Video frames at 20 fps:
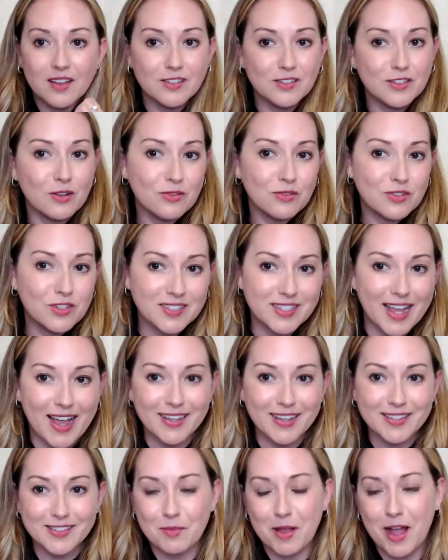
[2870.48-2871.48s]
Don't just
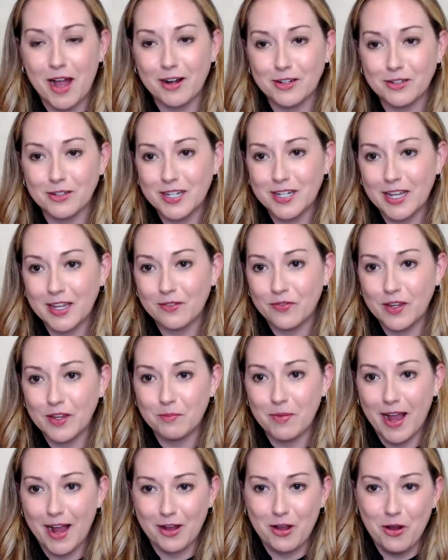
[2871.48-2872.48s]
ask them, how do you take
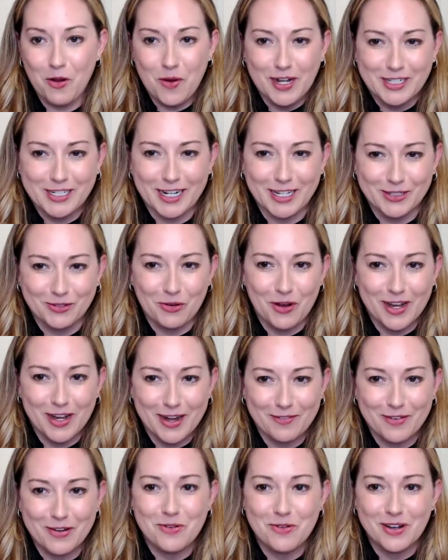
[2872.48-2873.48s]
feedback, which is what
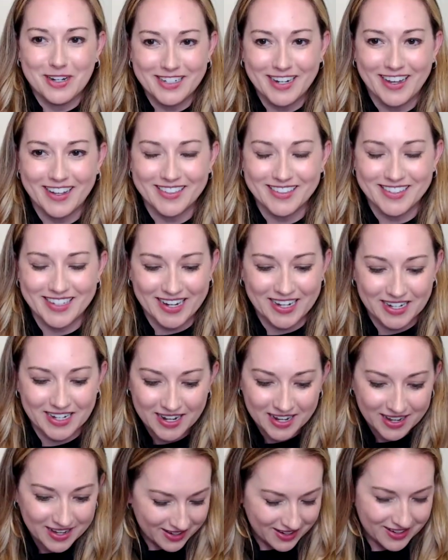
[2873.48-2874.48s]
everyone does, and
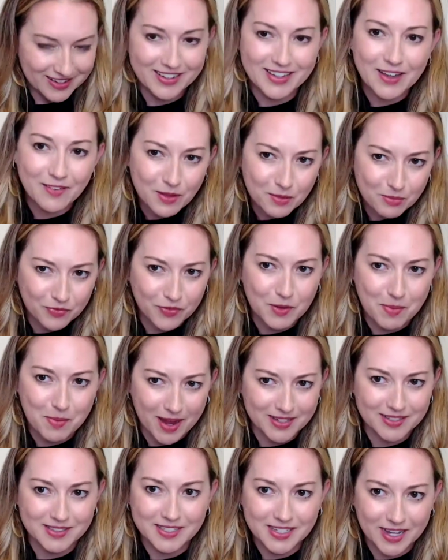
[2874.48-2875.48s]
give them
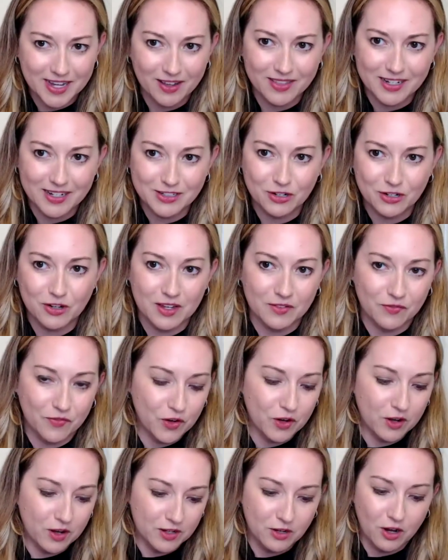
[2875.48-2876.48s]
feedback and see how they took it
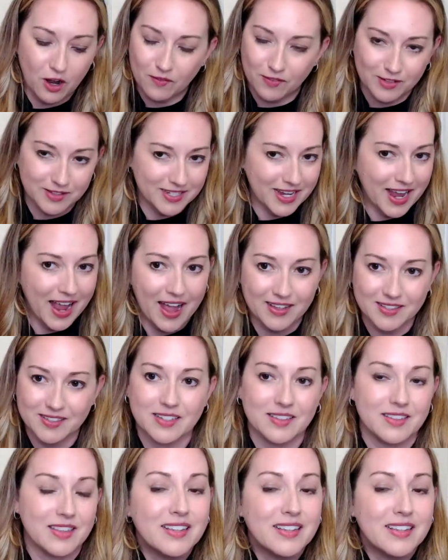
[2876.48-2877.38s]
for a novel task.